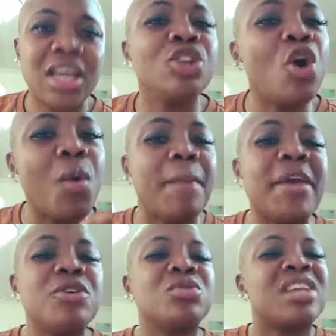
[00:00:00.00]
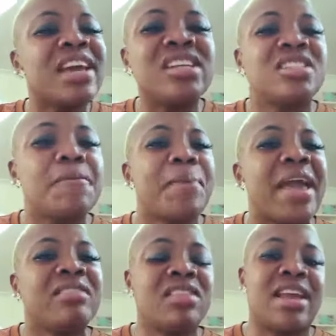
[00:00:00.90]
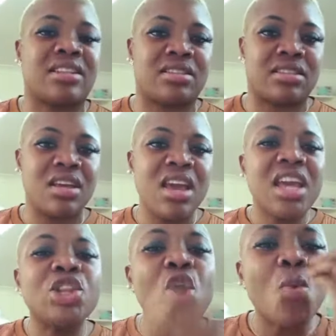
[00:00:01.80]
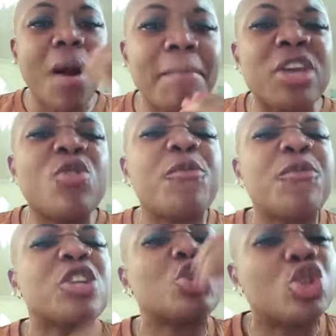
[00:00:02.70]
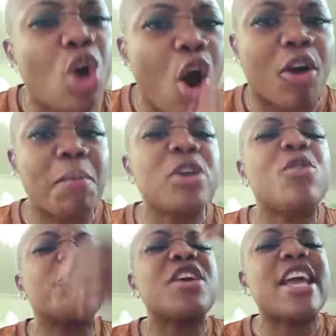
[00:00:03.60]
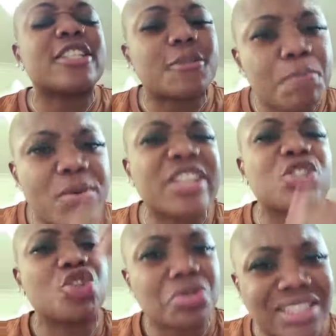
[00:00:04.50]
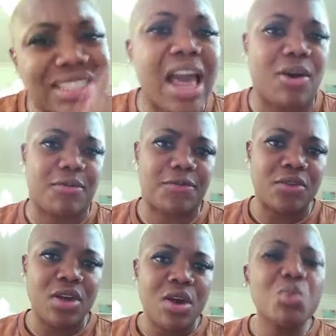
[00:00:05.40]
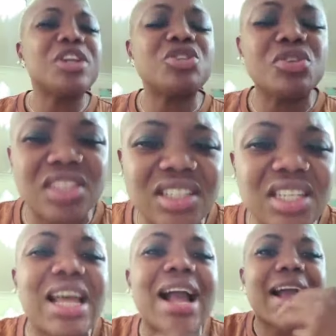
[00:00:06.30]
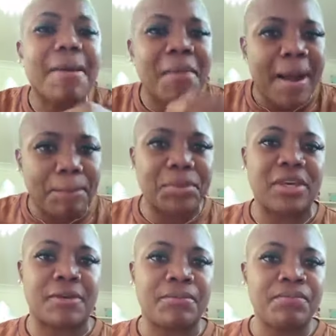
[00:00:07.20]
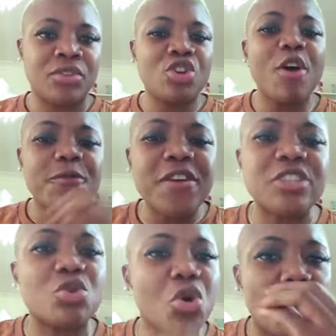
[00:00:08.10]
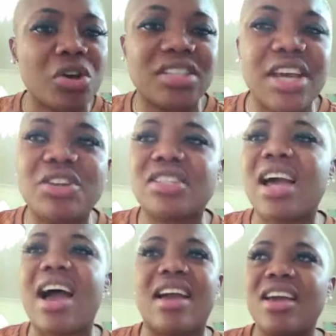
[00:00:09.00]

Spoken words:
You know what may you dey independent. You know what may you feel talk, may you feel express yourself. What do you think that kind of man be? Your friends go come tell you, say,